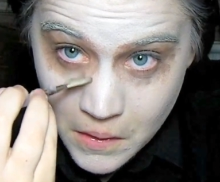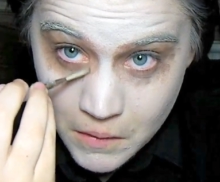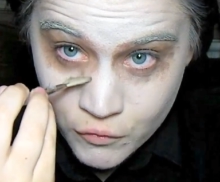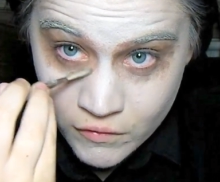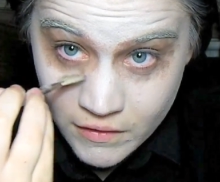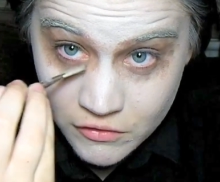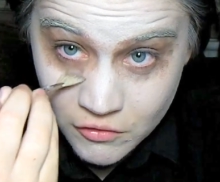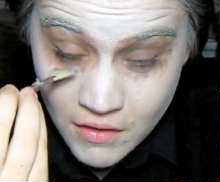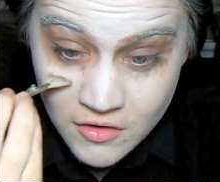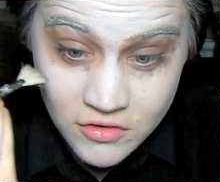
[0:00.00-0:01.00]
Gives it like a
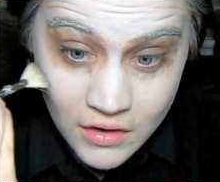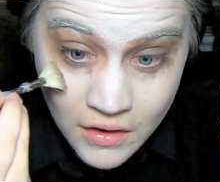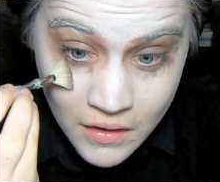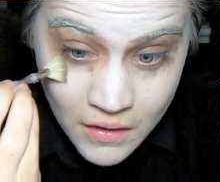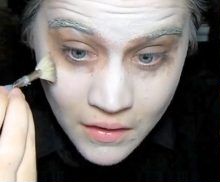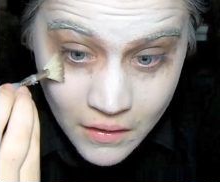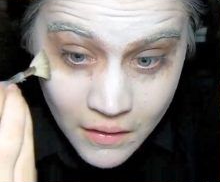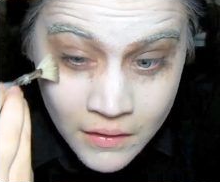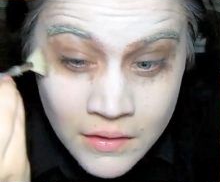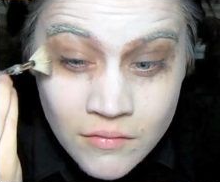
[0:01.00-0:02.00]
scratchy,
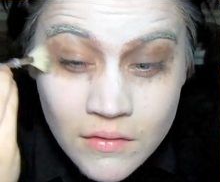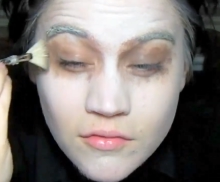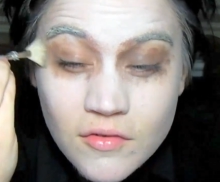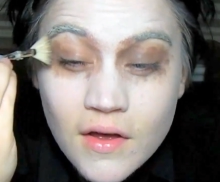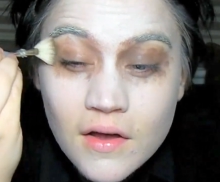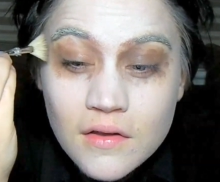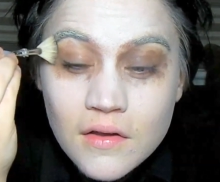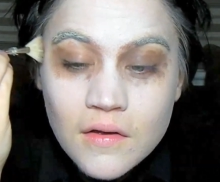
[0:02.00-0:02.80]
uneven effect.